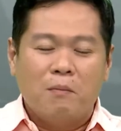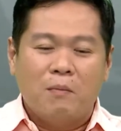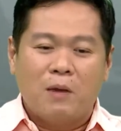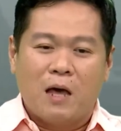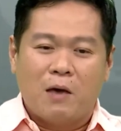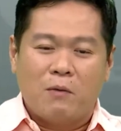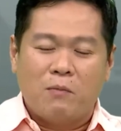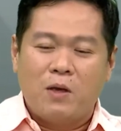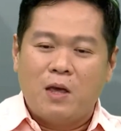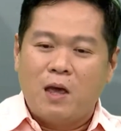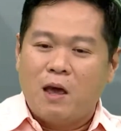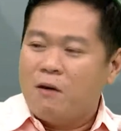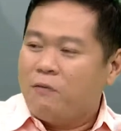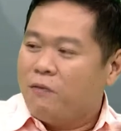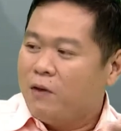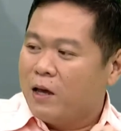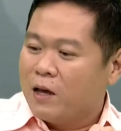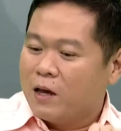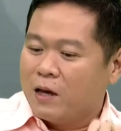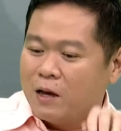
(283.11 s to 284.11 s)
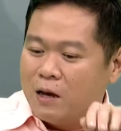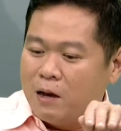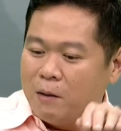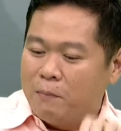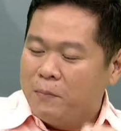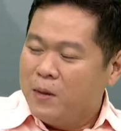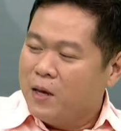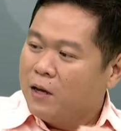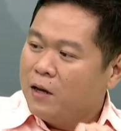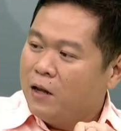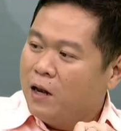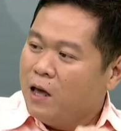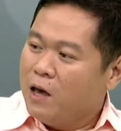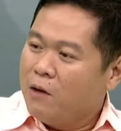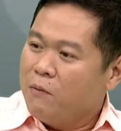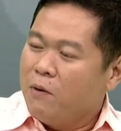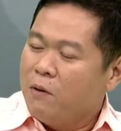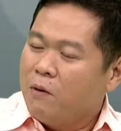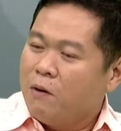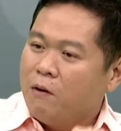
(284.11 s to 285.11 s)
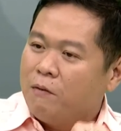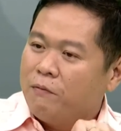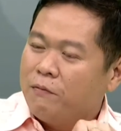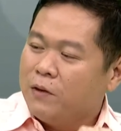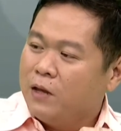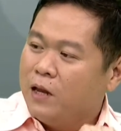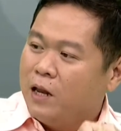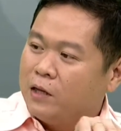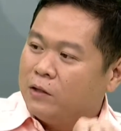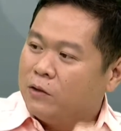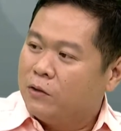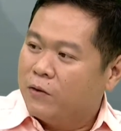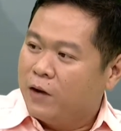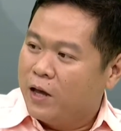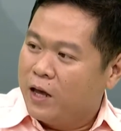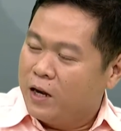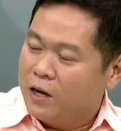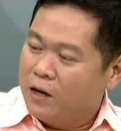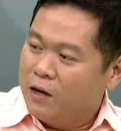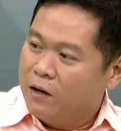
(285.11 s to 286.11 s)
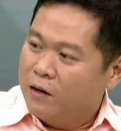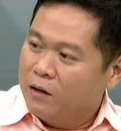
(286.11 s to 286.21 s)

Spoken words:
like we have like a bigger level of electorate